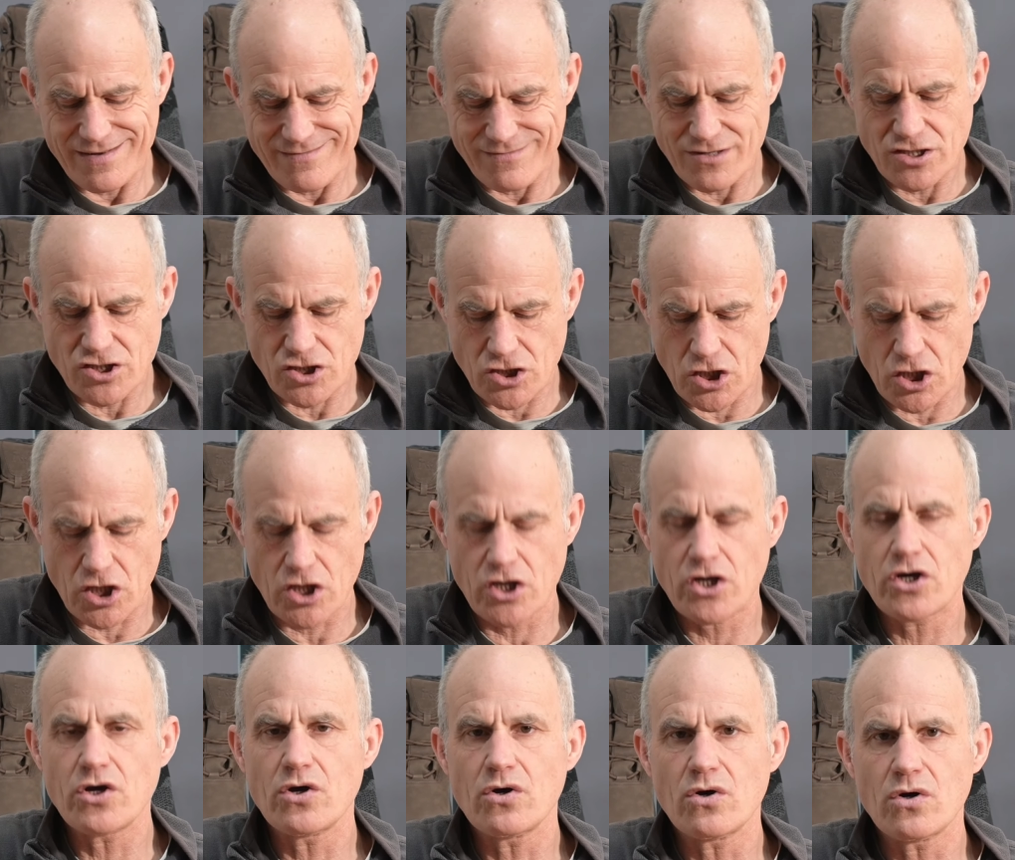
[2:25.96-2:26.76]

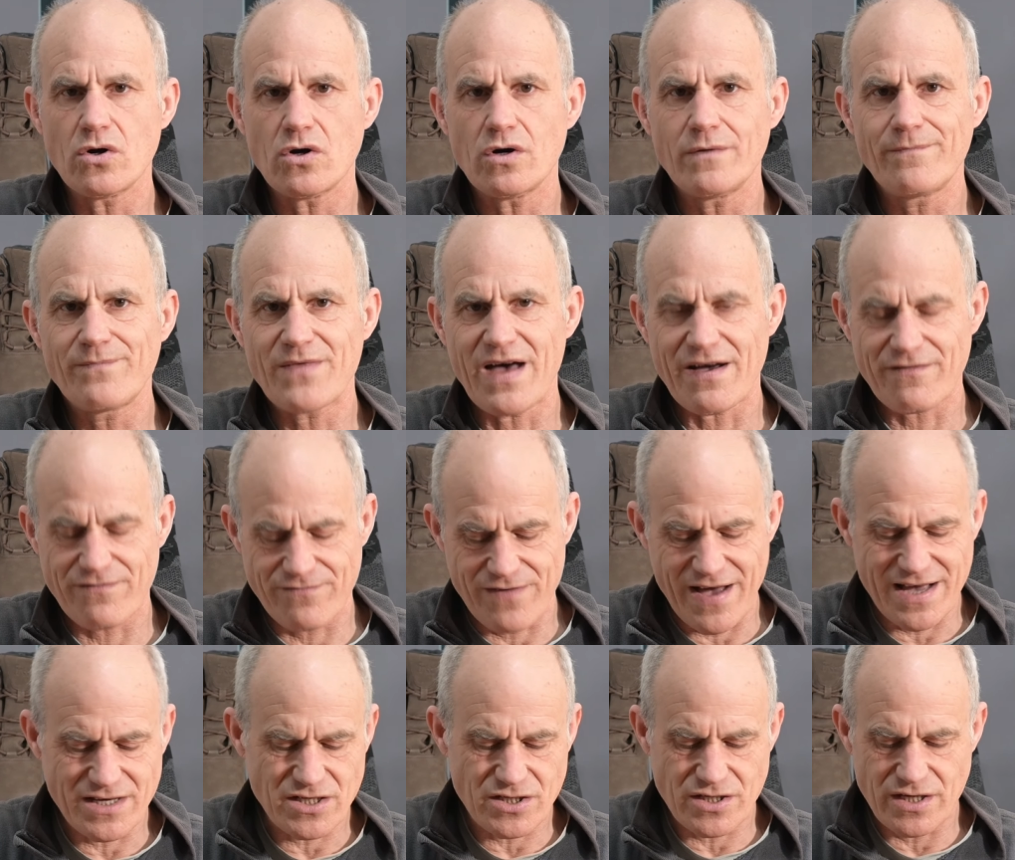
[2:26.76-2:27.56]
secure, that
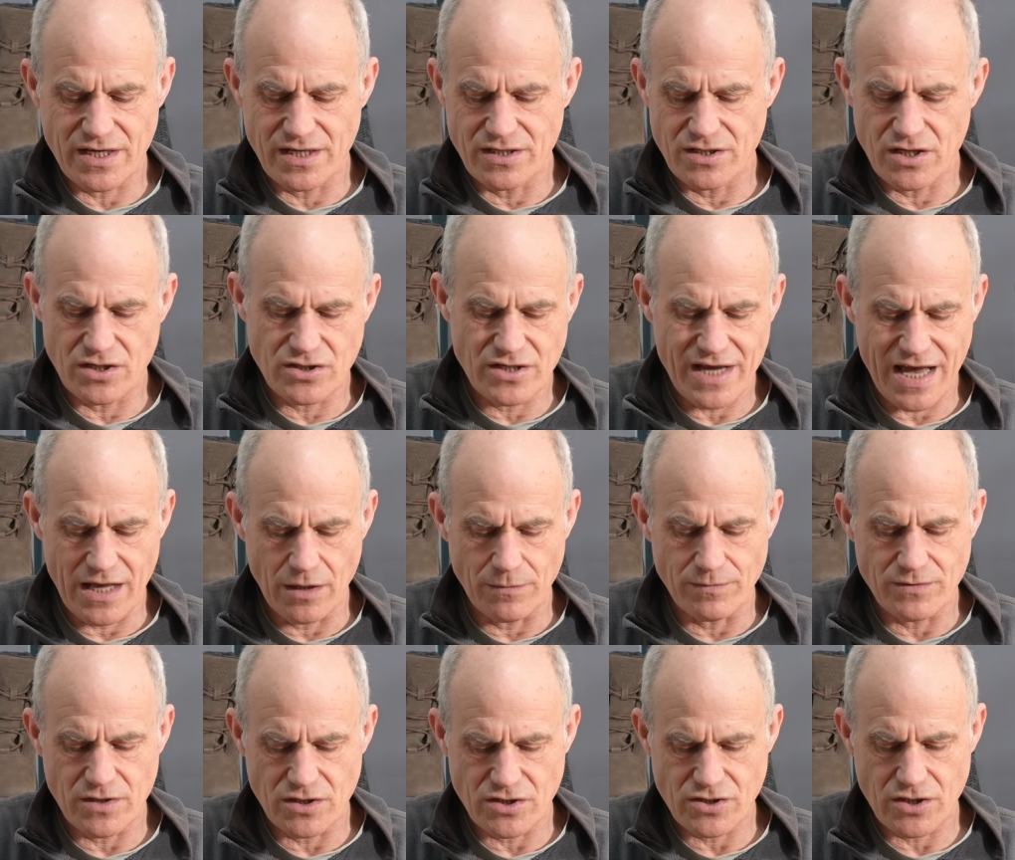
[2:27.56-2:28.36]
fastening does
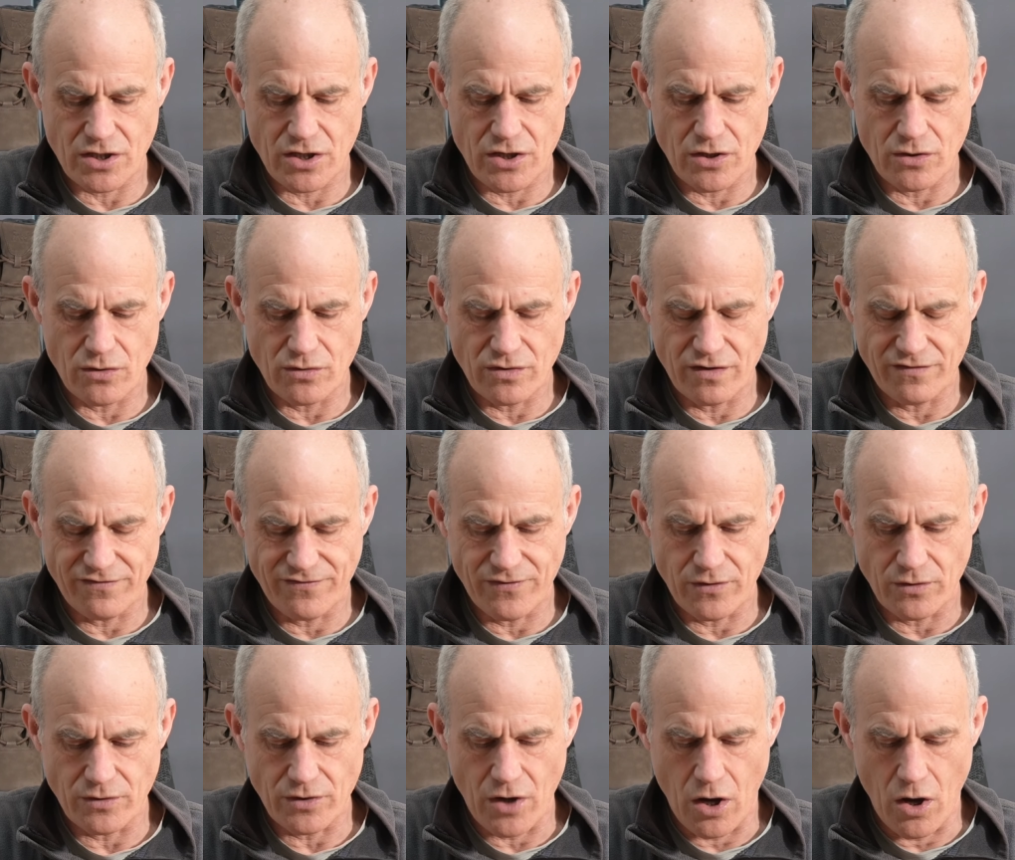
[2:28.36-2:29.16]
help to secure the
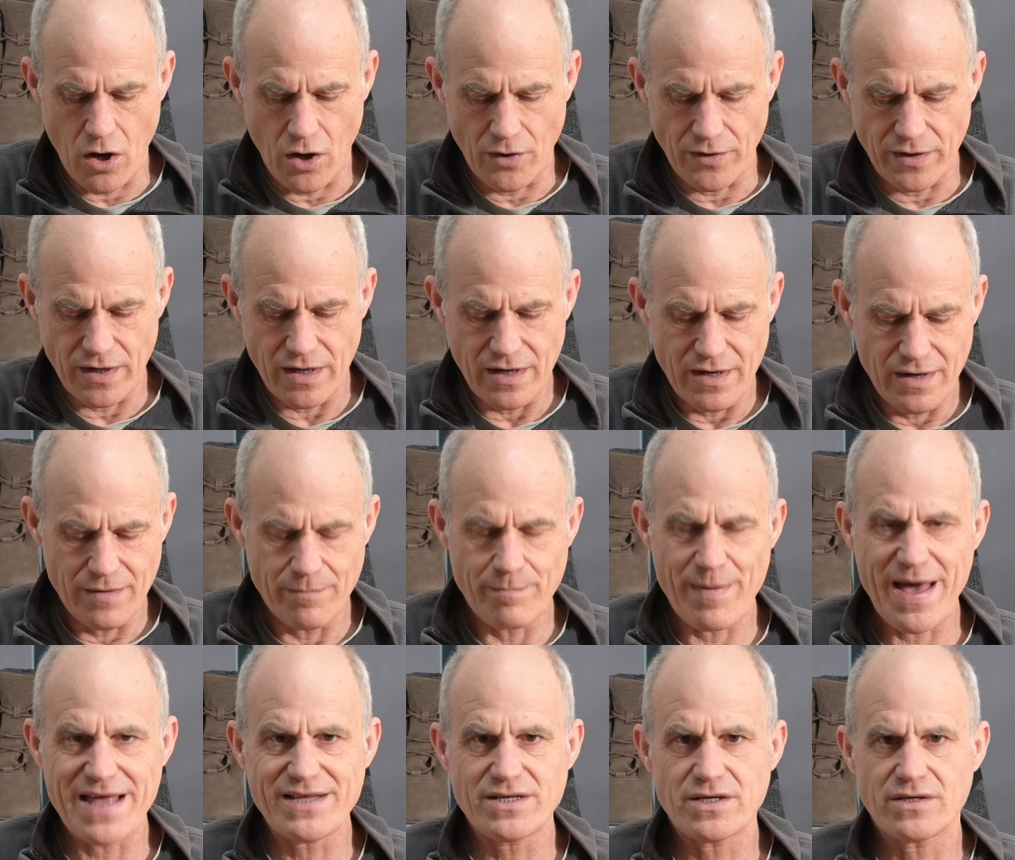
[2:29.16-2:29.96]
foot on
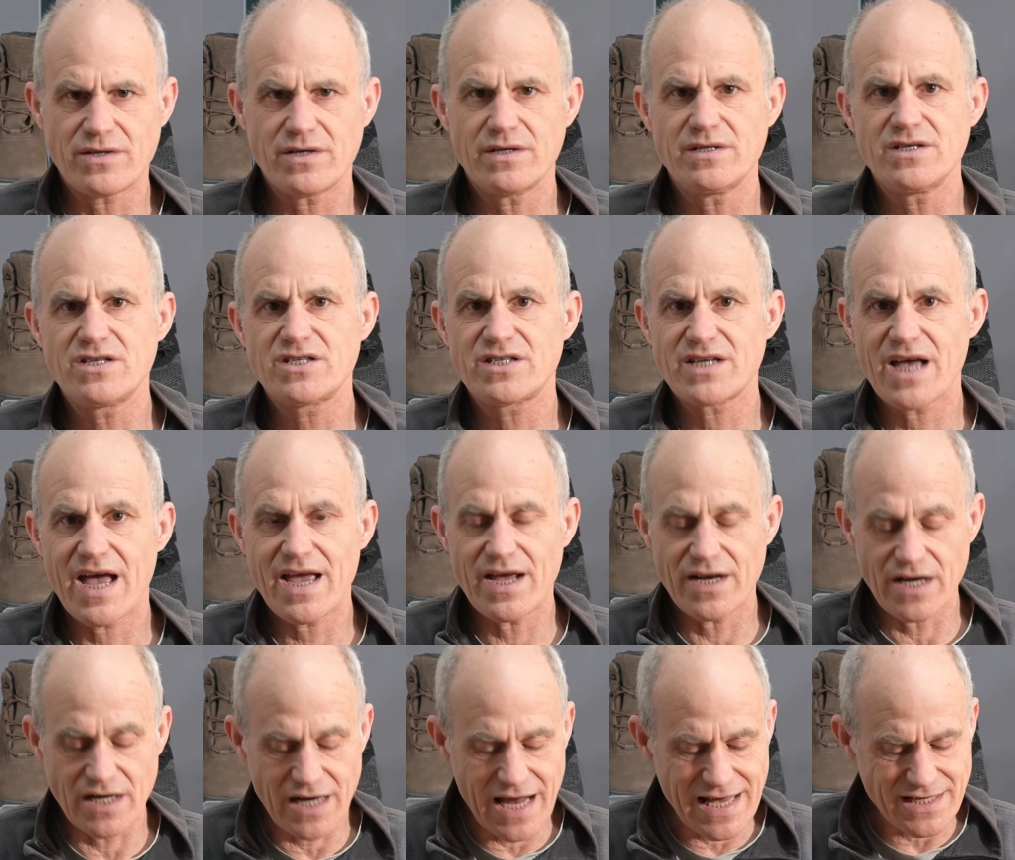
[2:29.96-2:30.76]
better than, say,
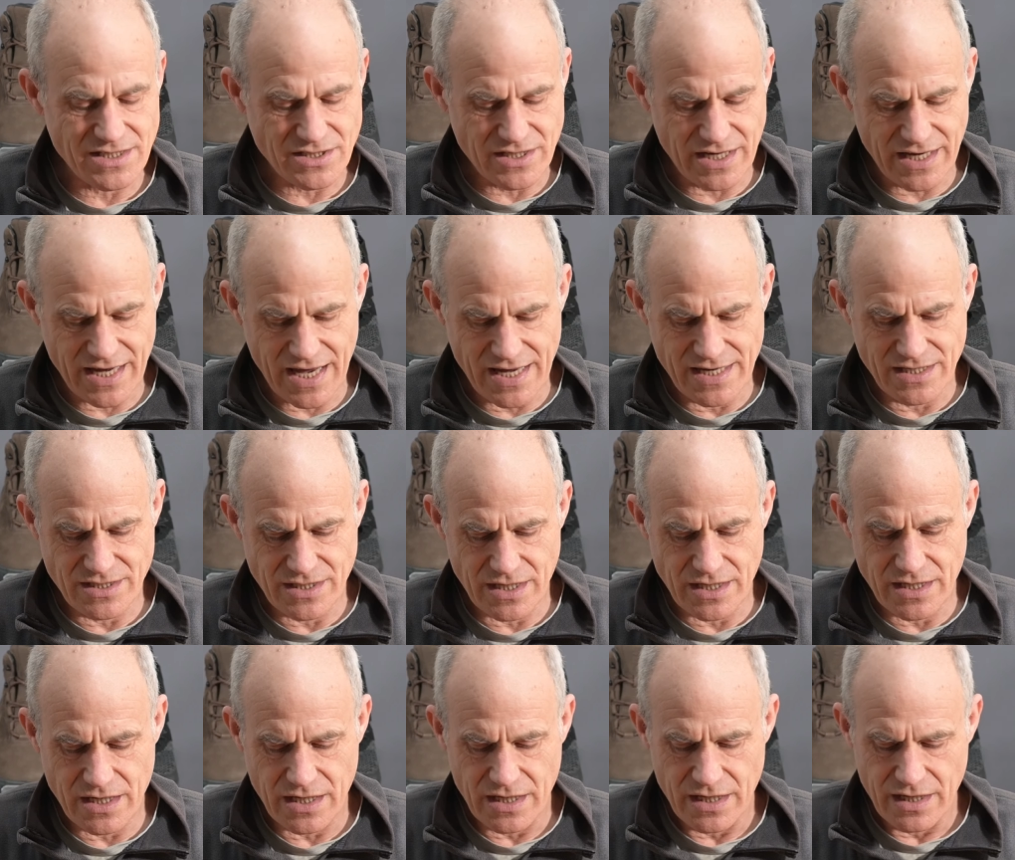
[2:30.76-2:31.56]
an
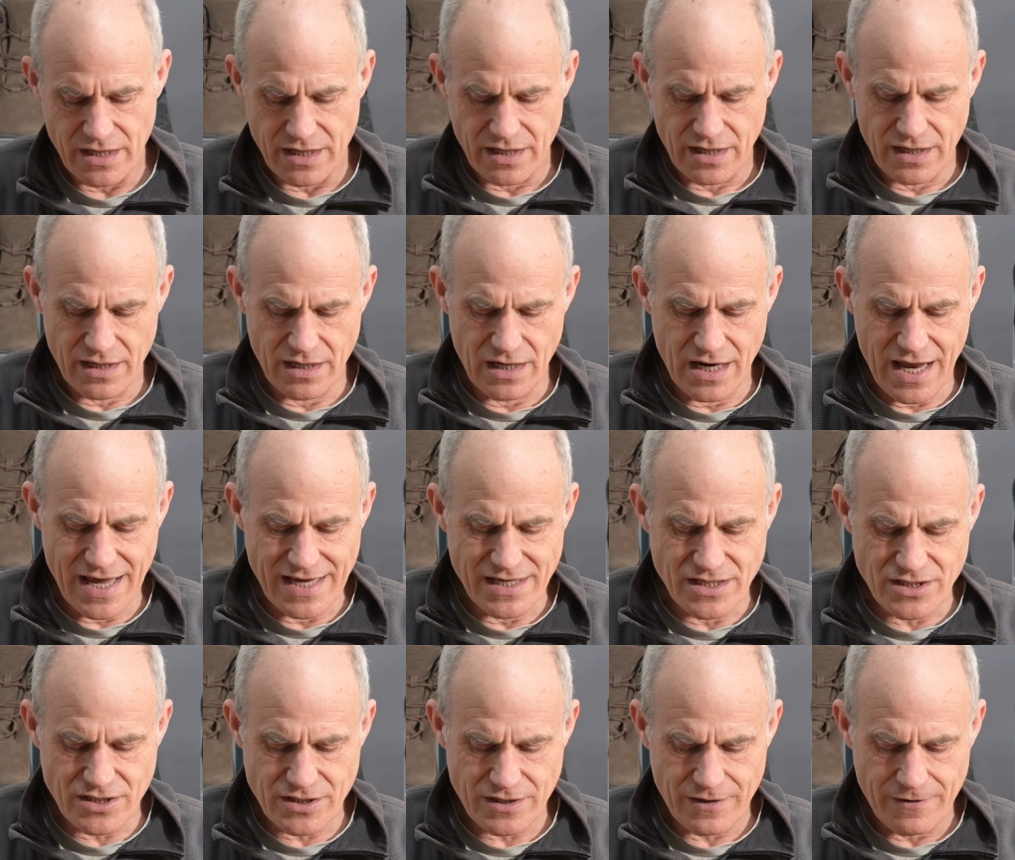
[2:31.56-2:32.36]
elasticated
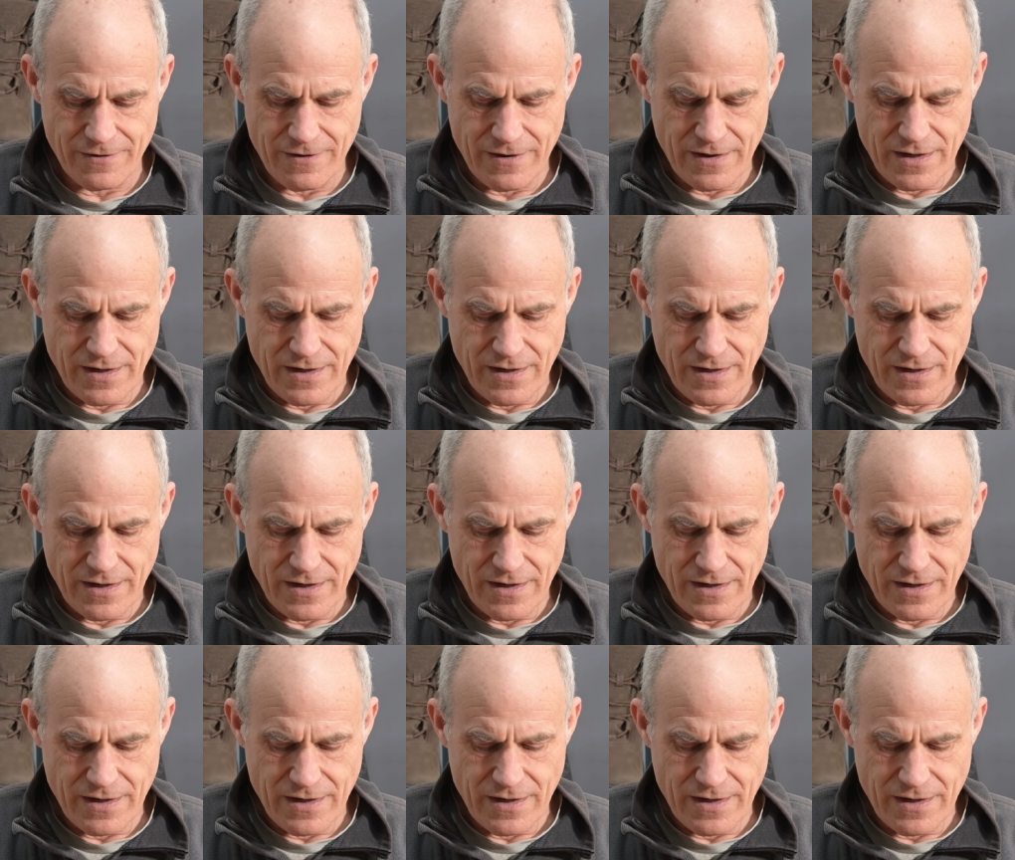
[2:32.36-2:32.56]
lace.